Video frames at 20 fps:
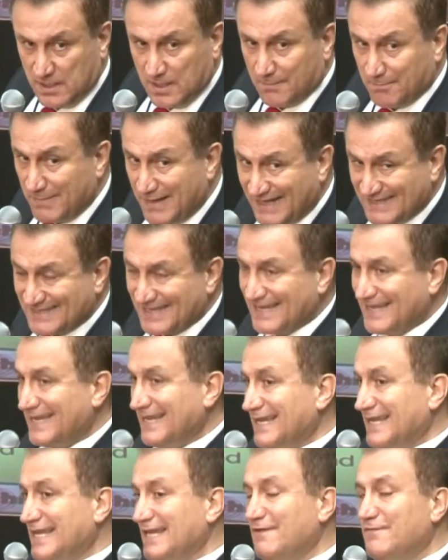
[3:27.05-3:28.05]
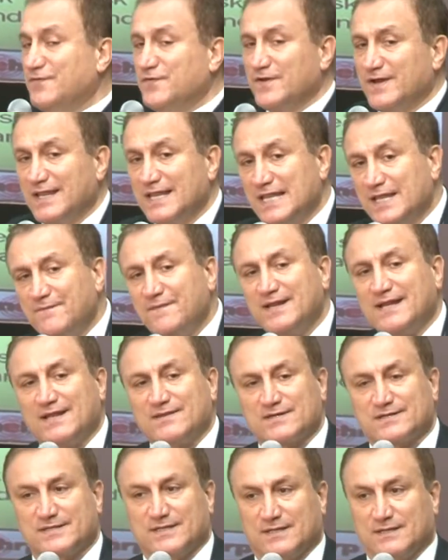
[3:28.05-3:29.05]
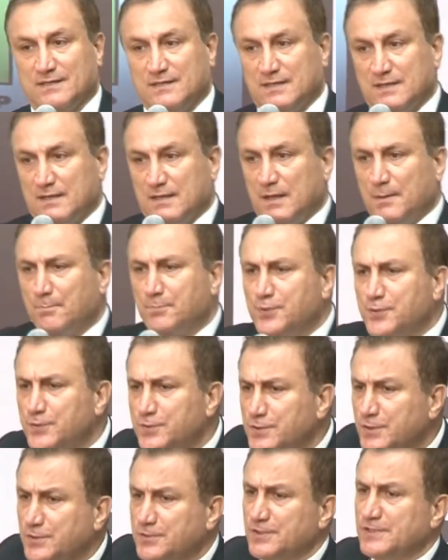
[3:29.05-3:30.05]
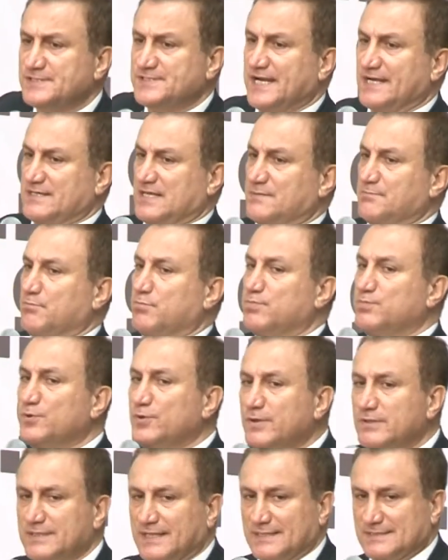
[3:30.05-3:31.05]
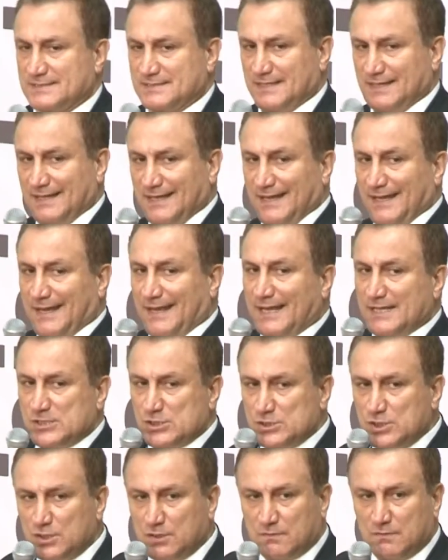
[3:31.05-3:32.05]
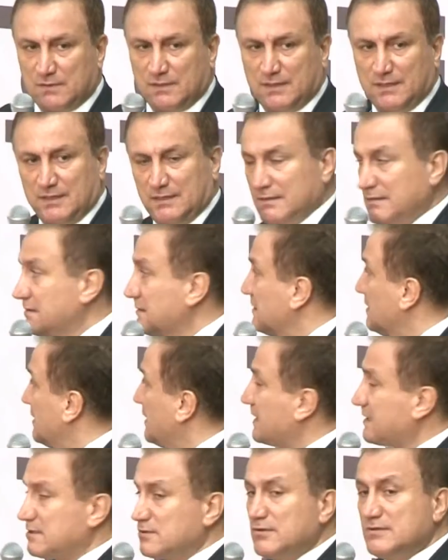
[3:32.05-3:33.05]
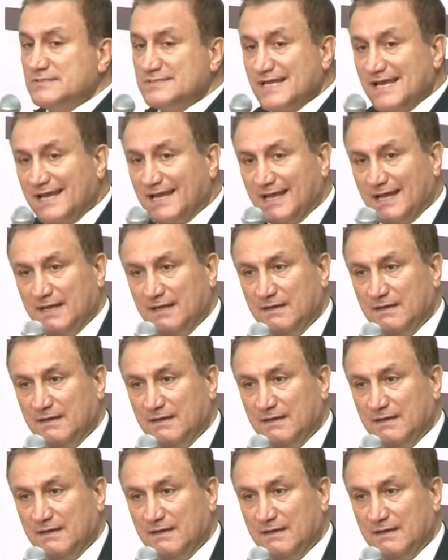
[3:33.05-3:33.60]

But if you are living under the poor constructed buildings, as you know, it looks like